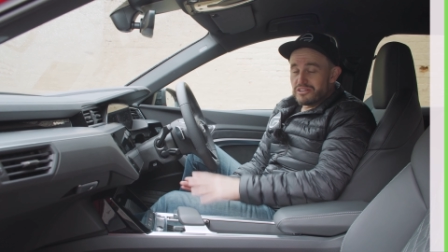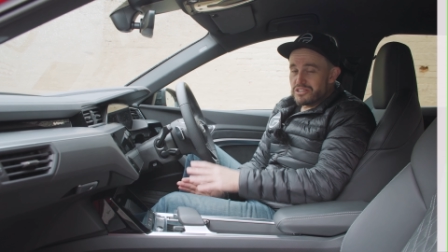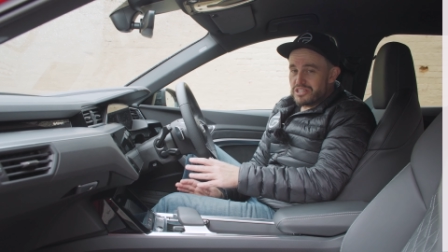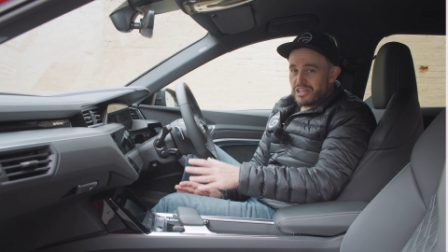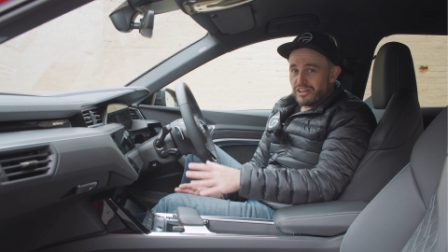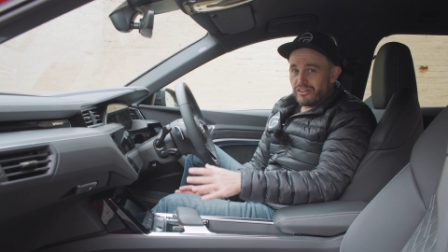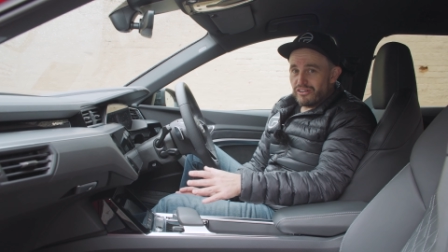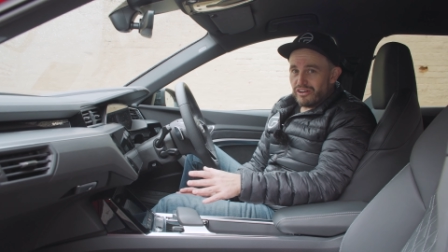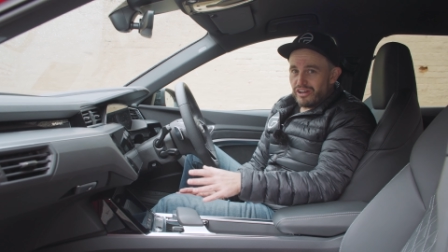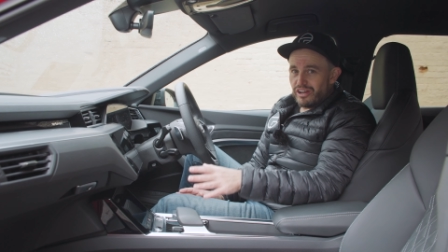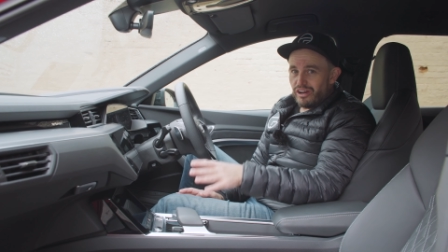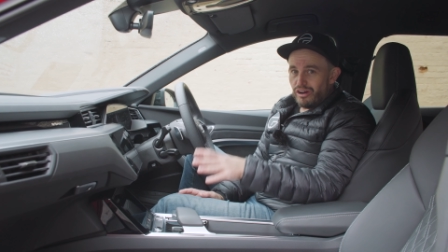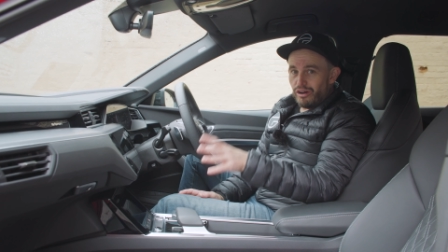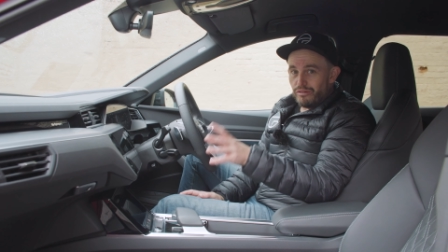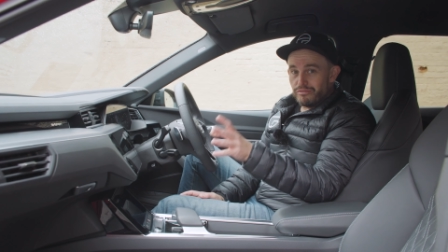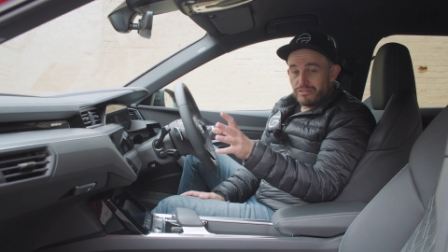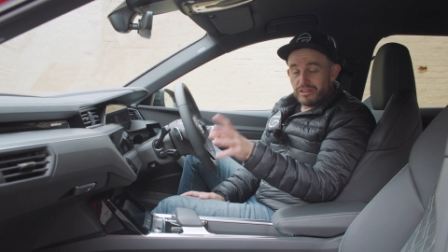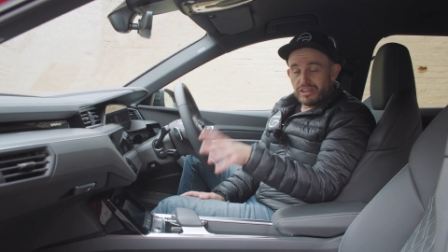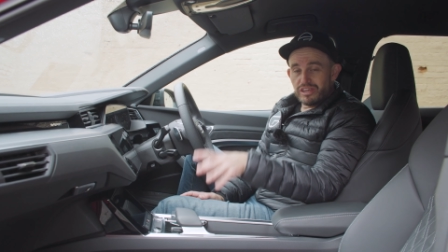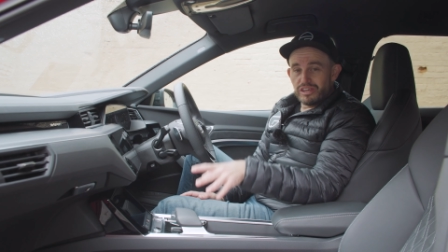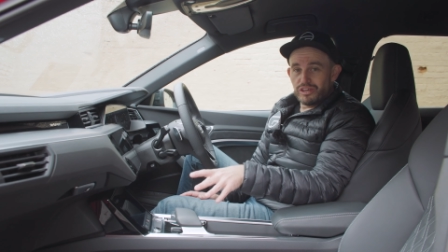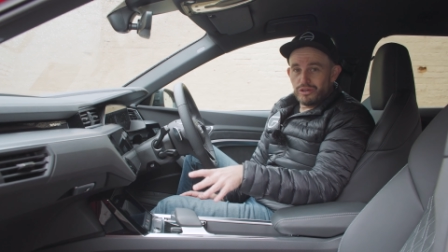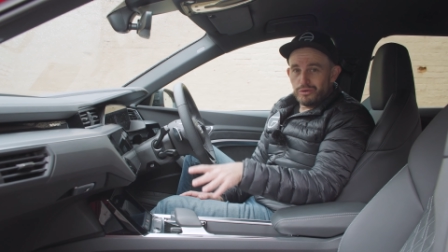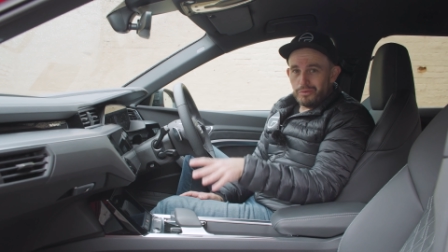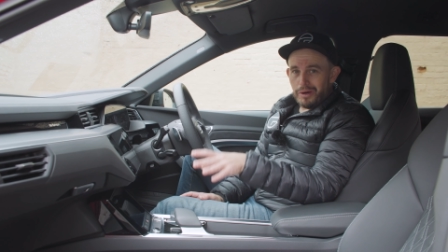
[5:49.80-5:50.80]
interior of the
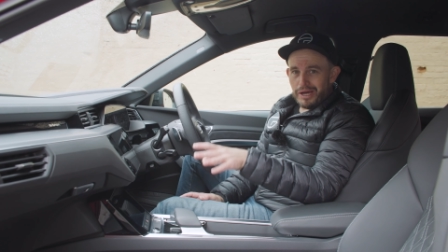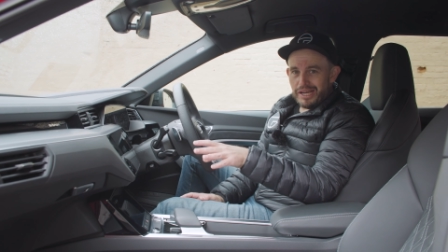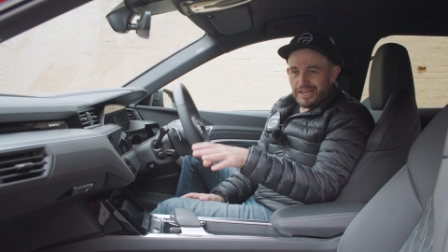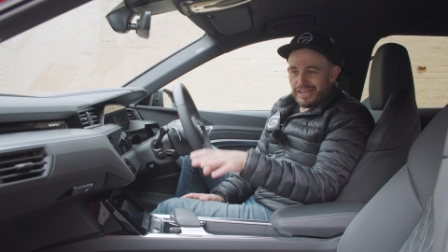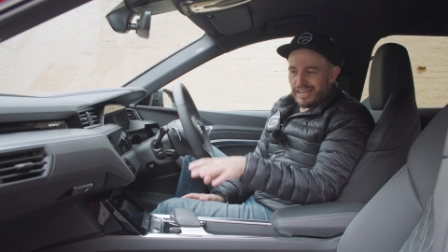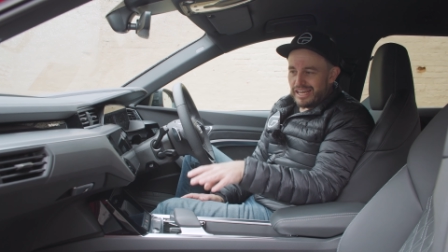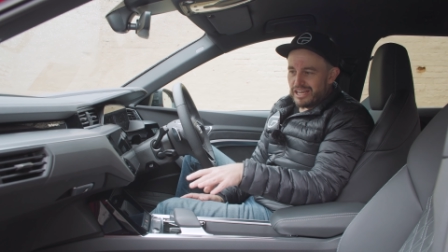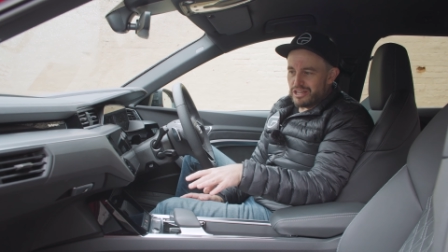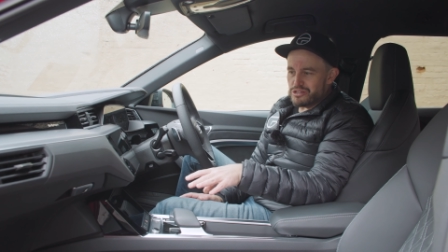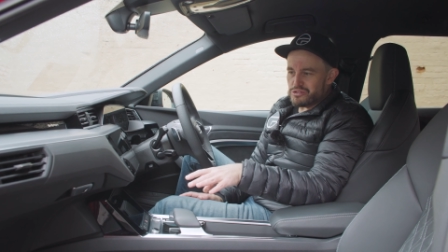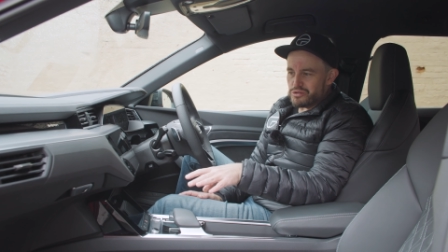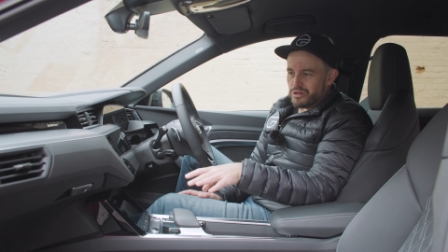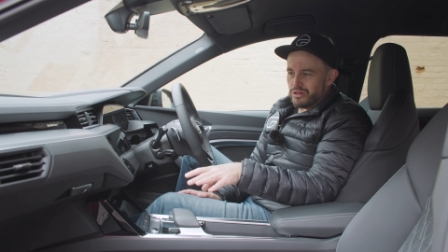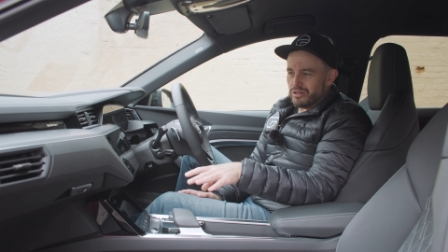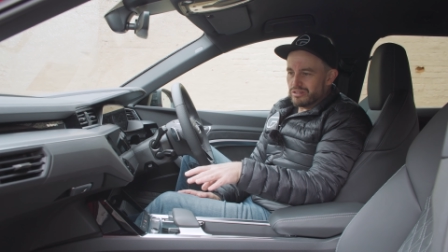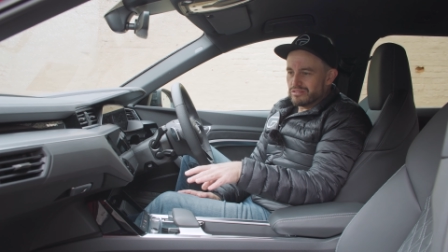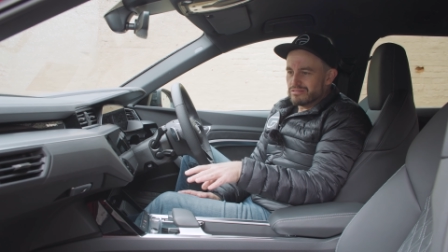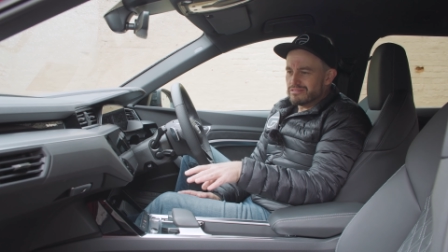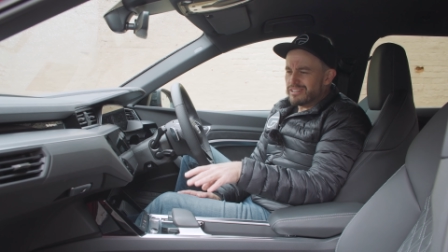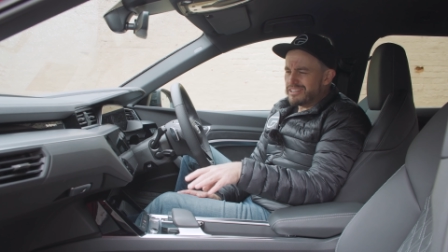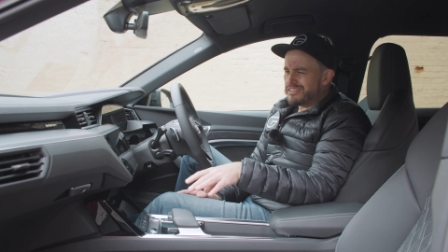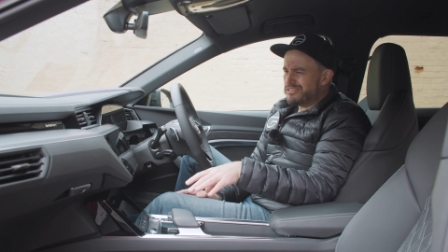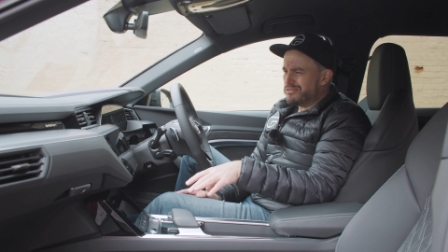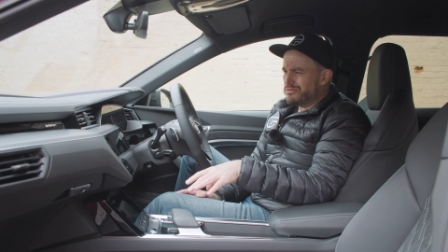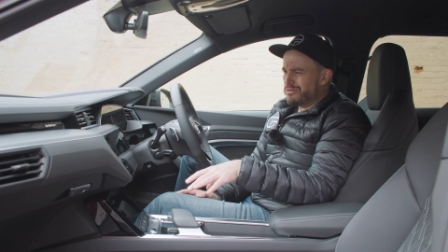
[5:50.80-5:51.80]
Q8 e-tron
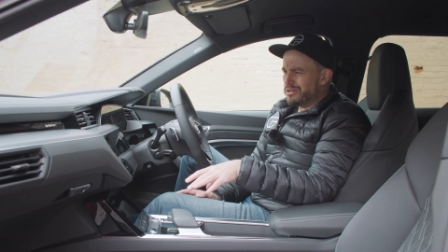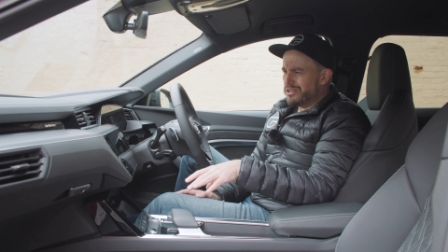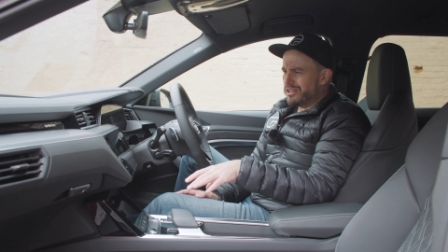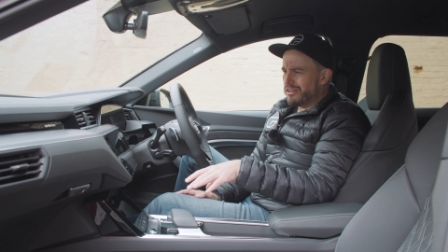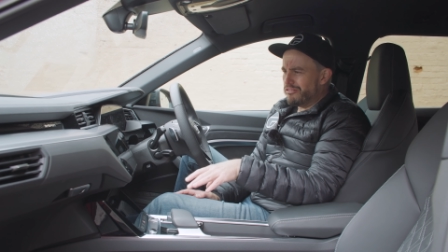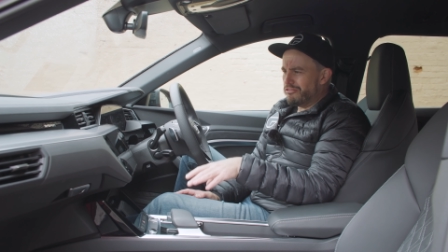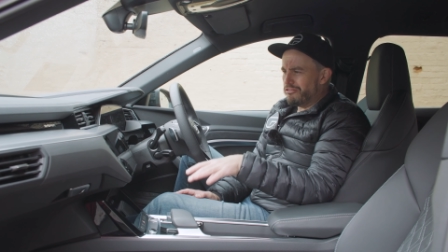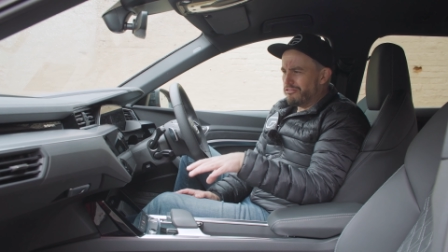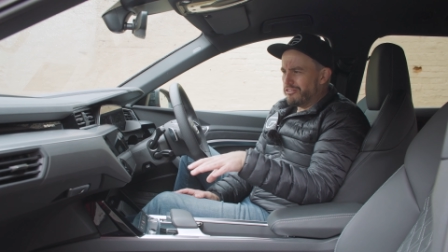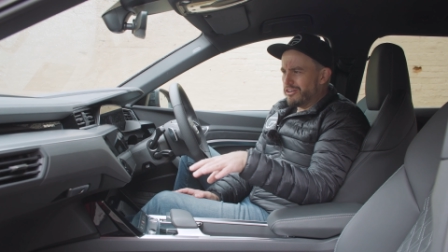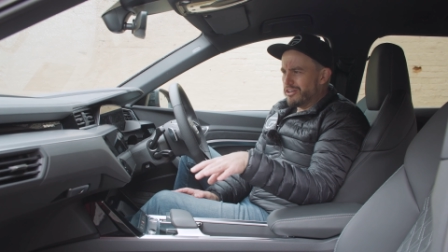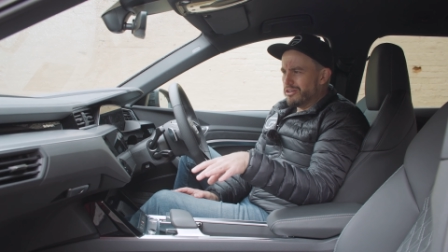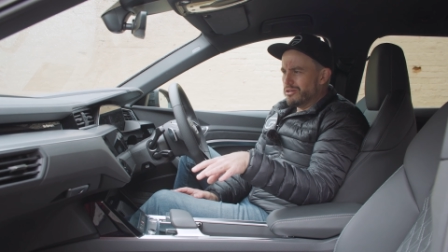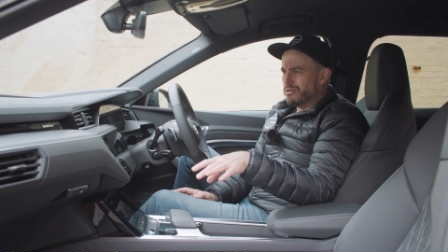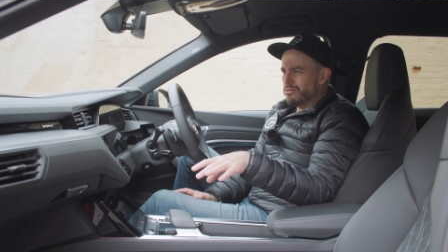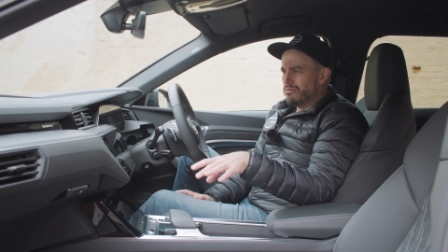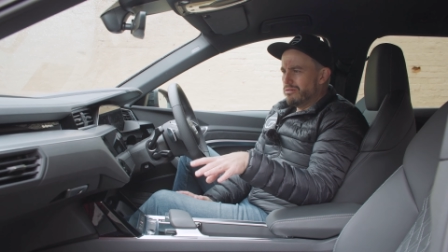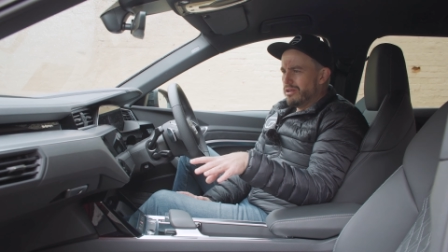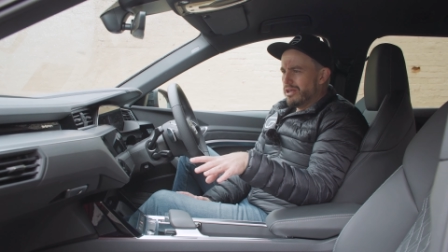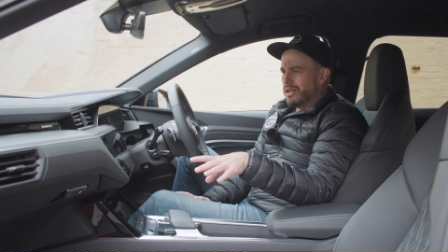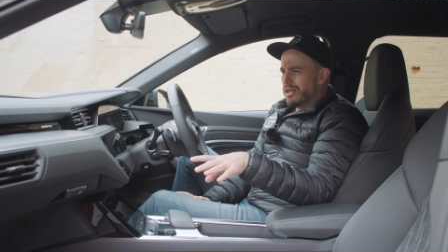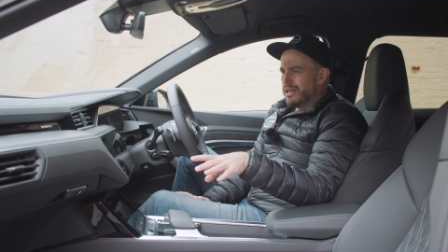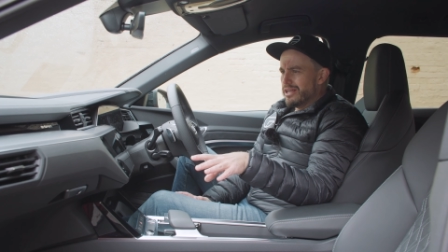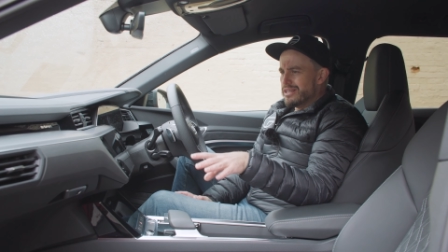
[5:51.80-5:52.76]
doesn't really feel